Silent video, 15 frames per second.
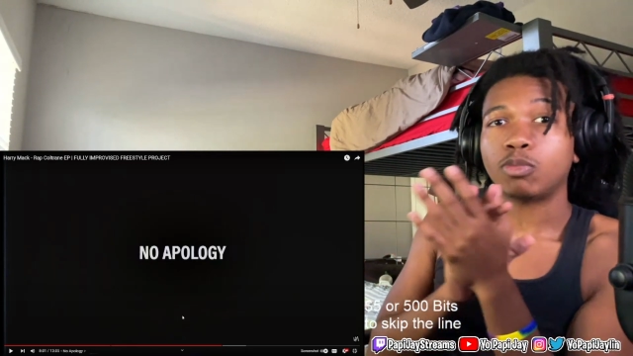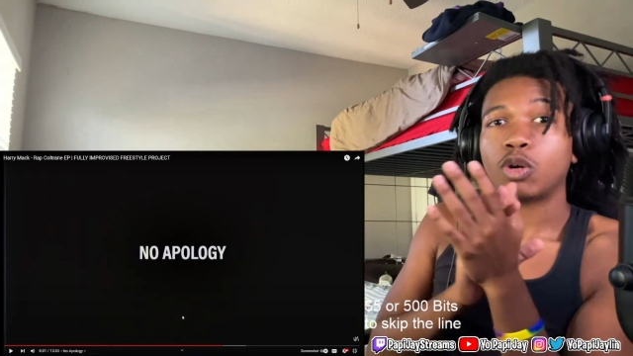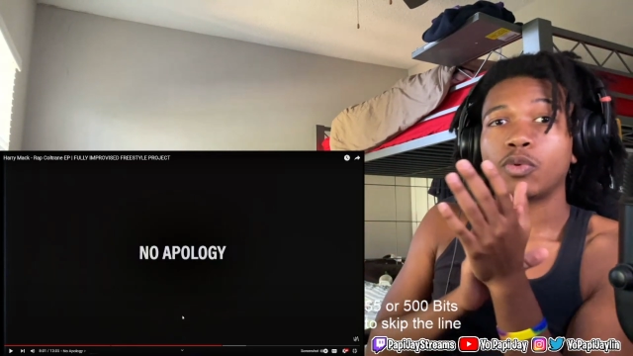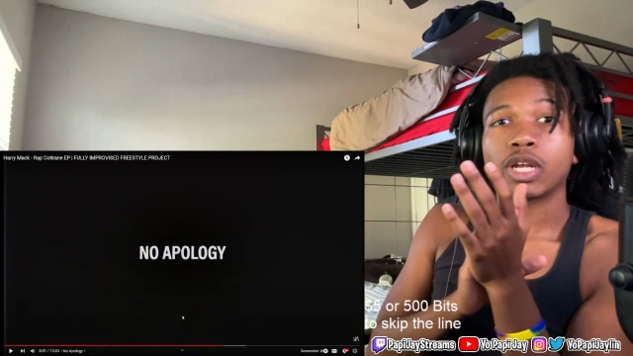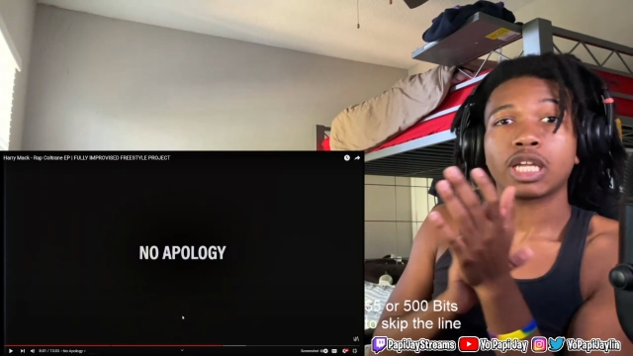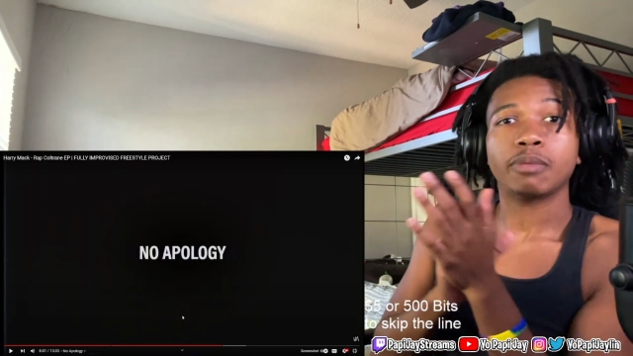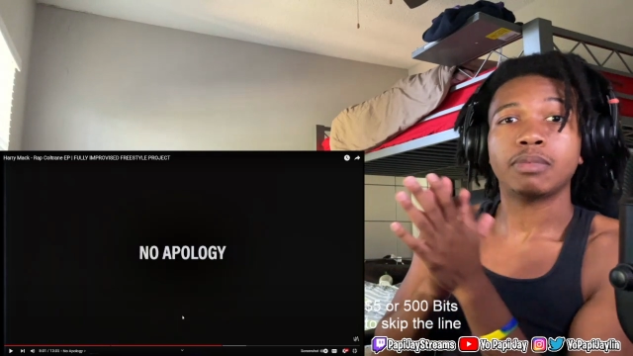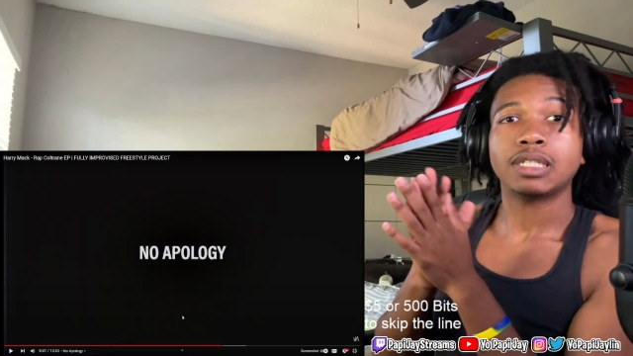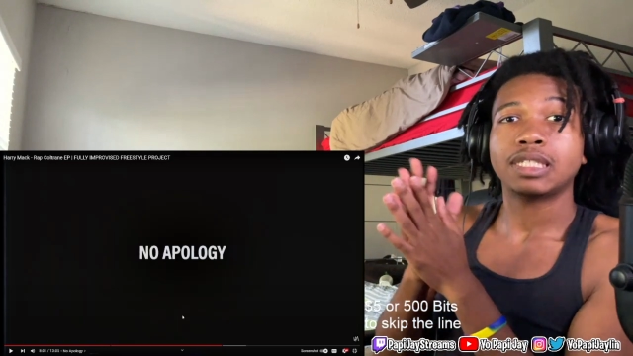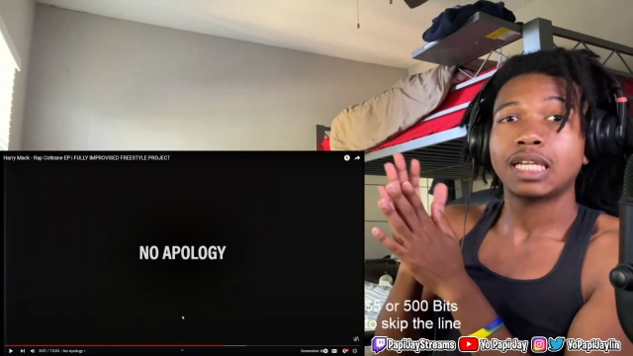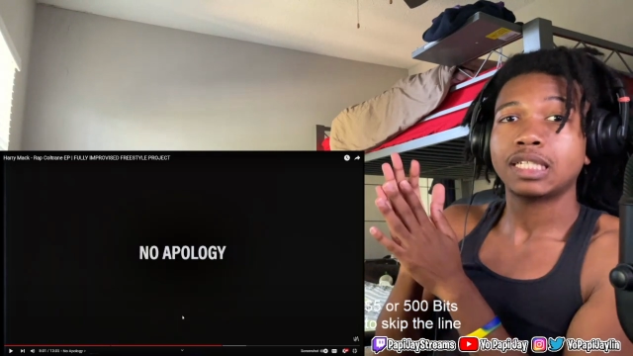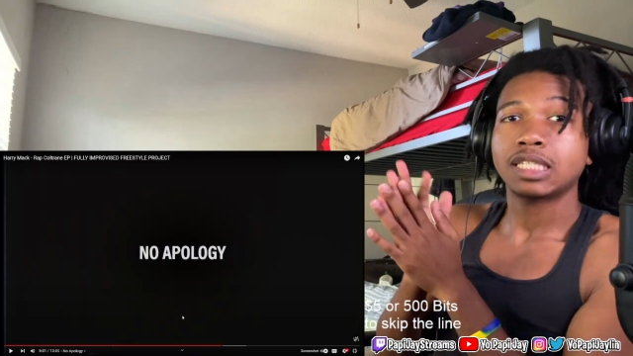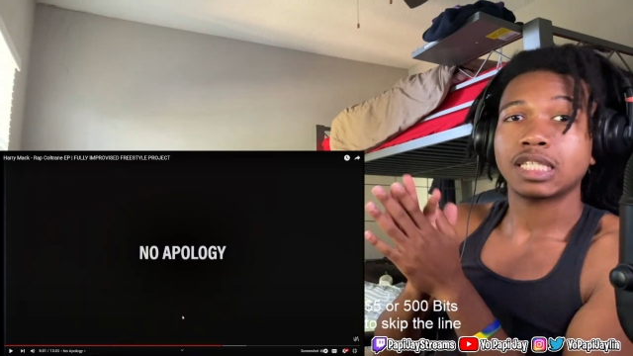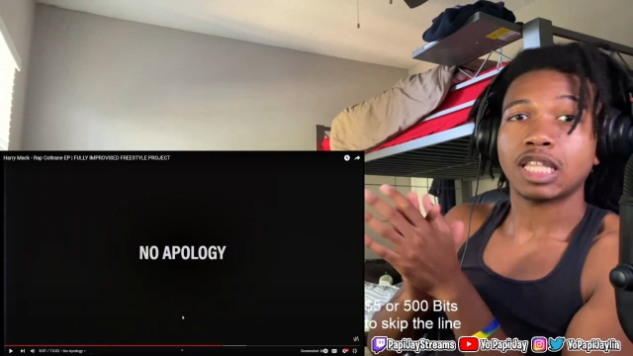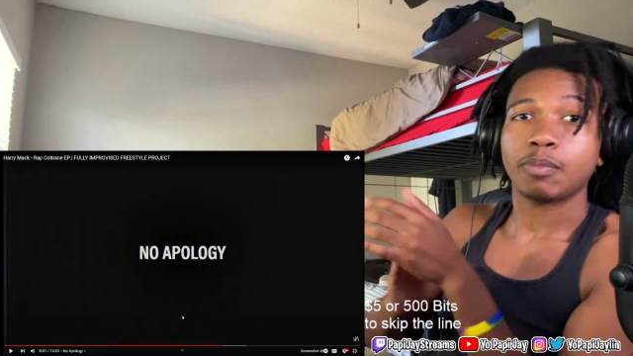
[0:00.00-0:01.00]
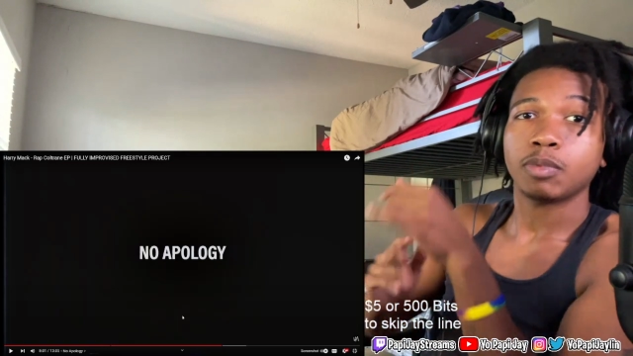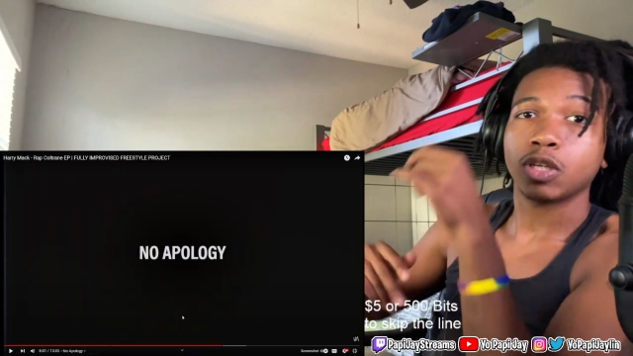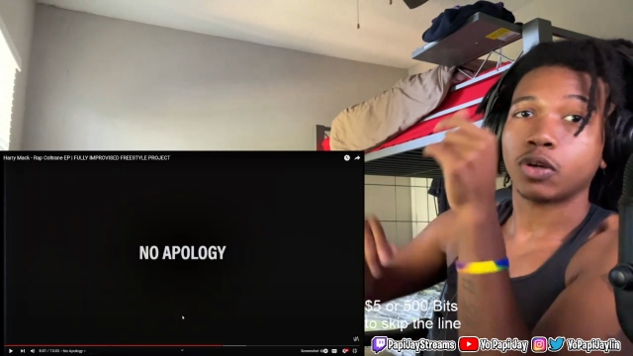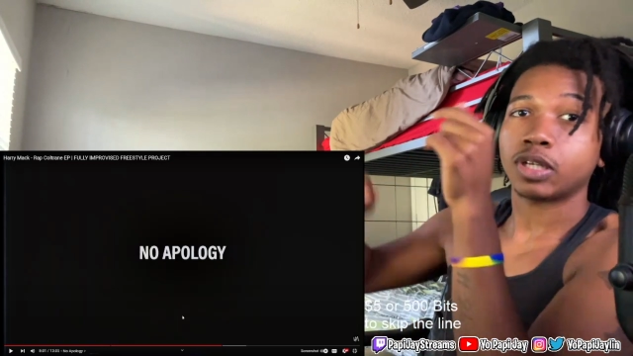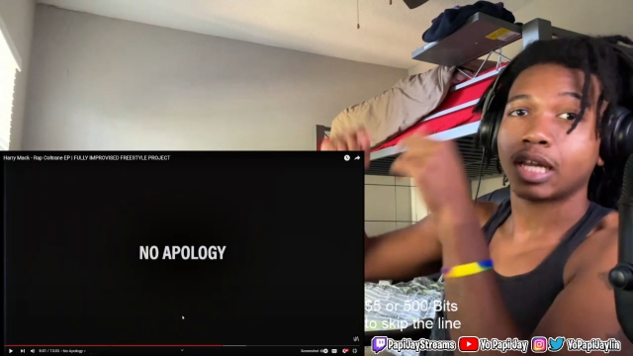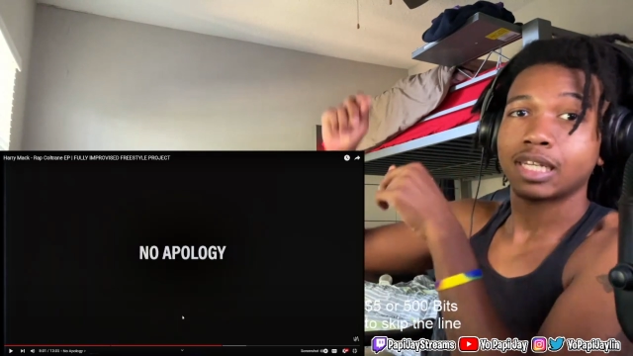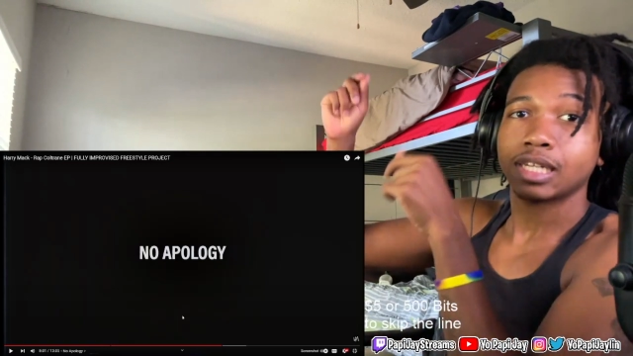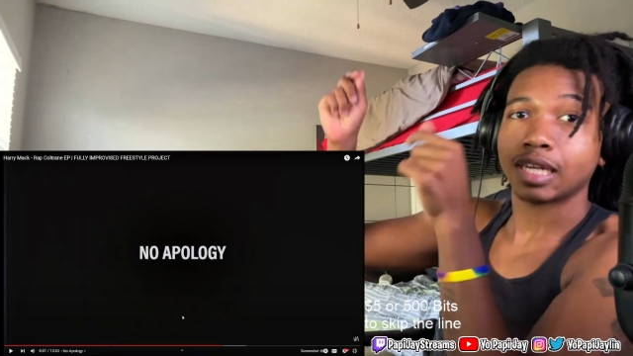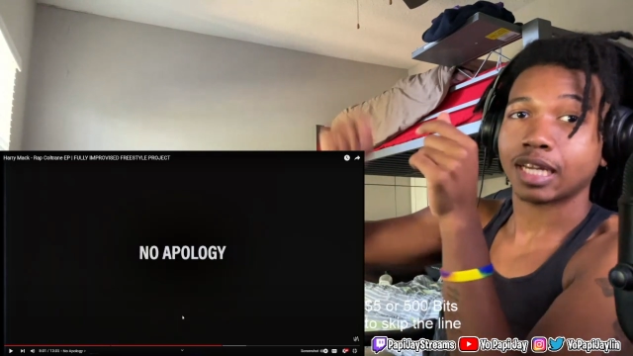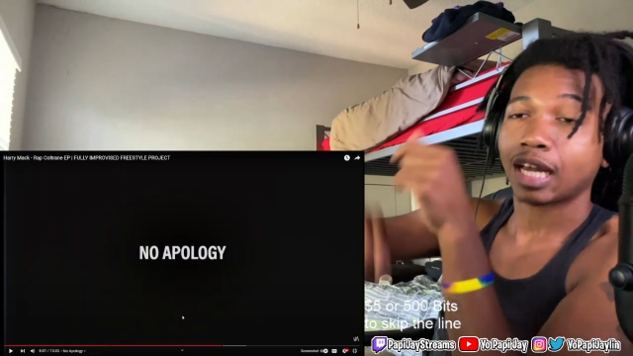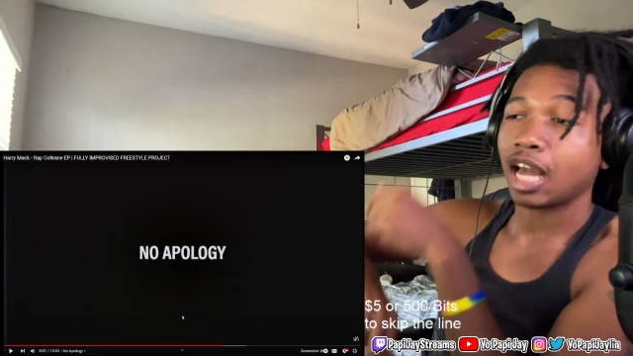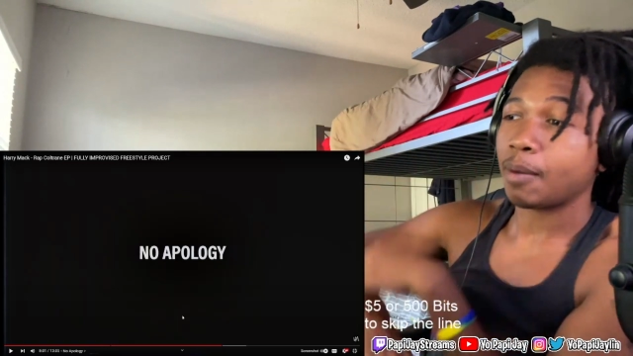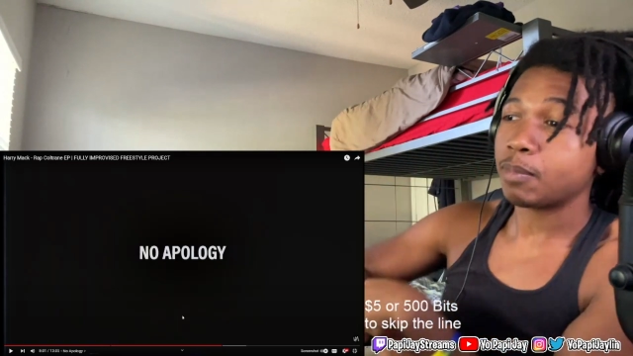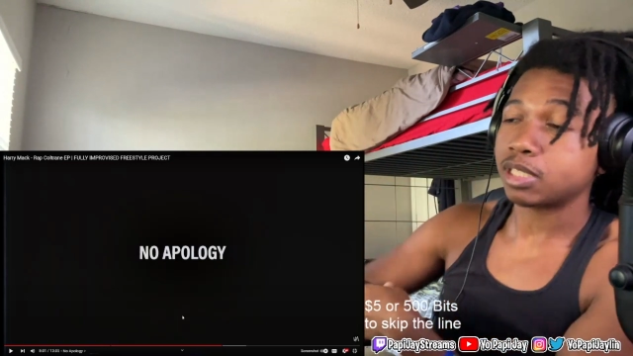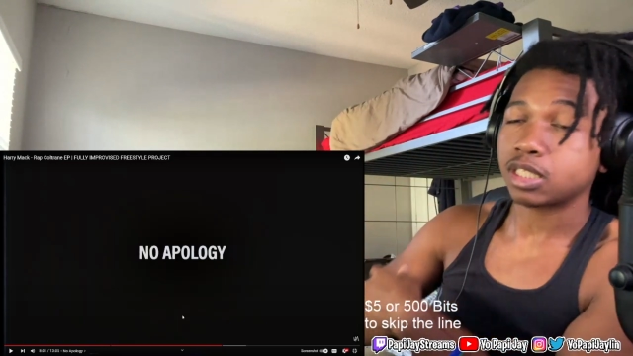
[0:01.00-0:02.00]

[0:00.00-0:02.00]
recommendations, let me know down in the comments.